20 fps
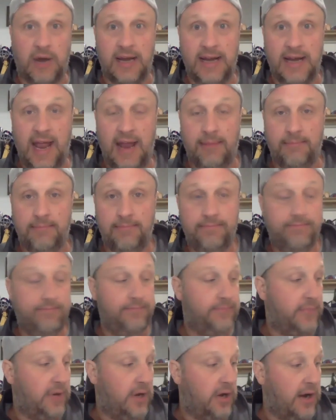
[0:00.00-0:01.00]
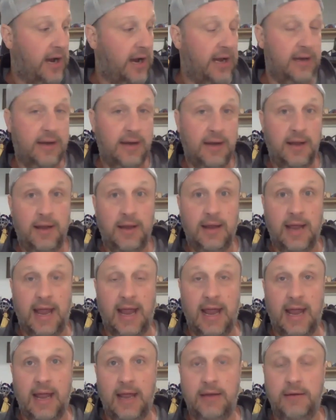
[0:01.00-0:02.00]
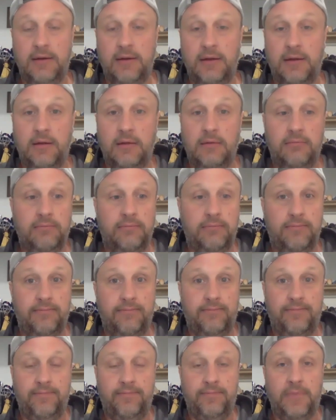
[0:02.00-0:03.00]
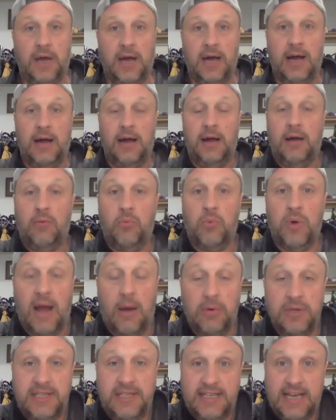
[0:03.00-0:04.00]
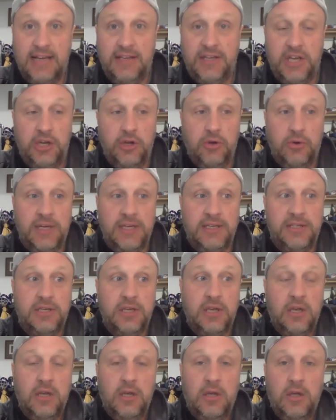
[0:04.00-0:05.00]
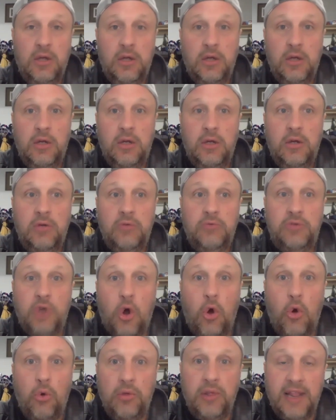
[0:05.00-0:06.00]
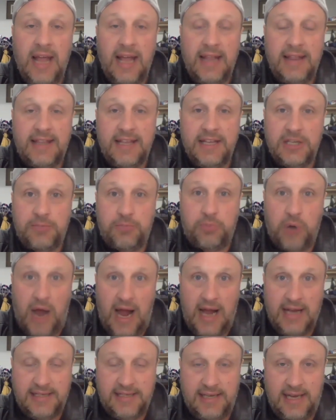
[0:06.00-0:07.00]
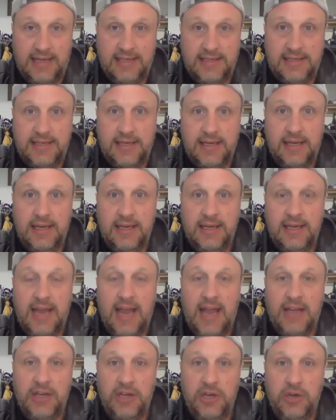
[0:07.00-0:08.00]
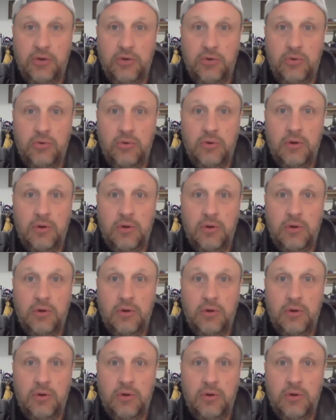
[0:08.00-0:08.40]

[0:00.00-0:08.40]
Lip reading: name. All right. And what I would say to you is, don't let this process get in